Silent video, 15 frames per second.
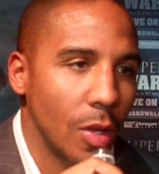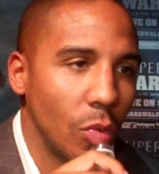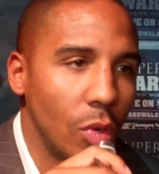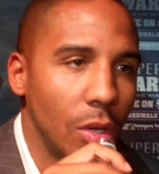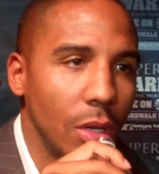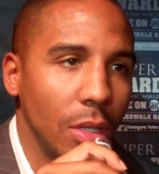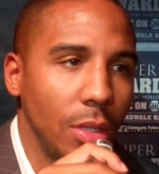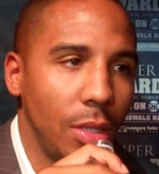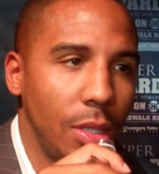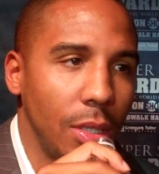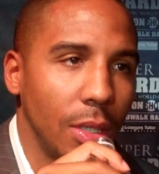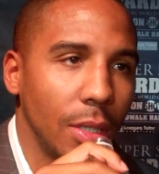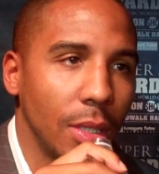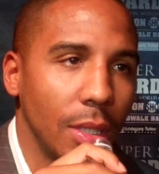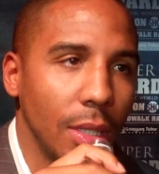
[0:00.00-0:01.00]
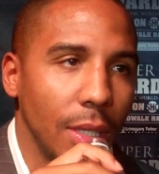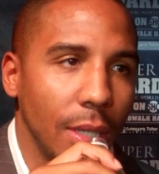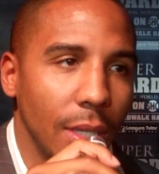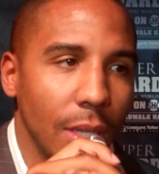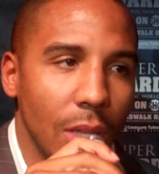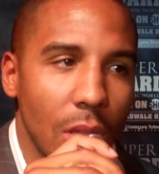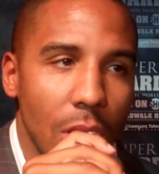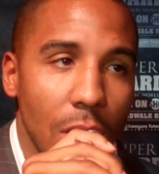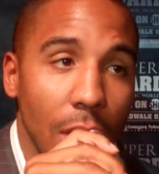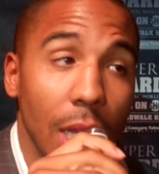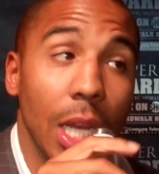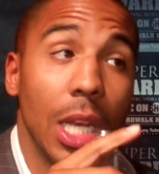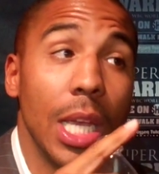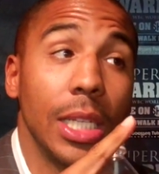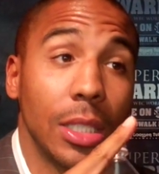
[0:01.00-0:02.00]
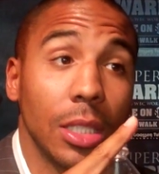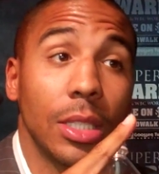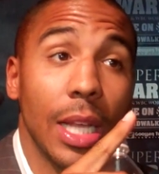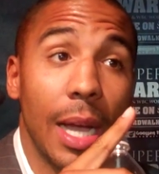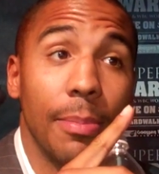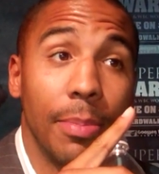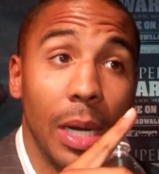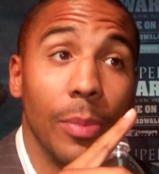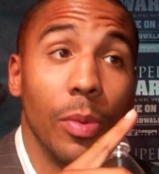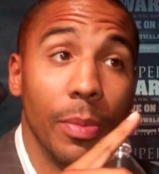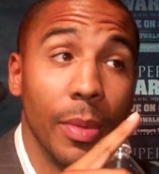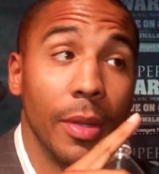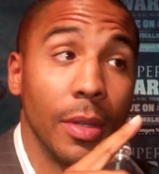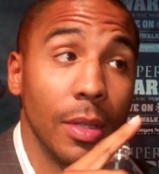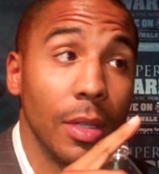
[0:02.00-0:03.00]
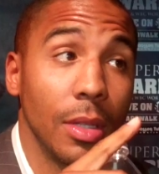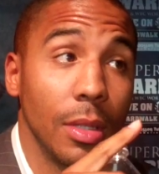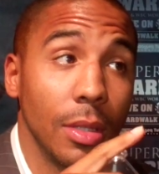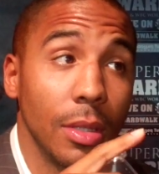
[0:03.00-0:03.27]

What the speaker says: Well, and he needs to stop bumping me, because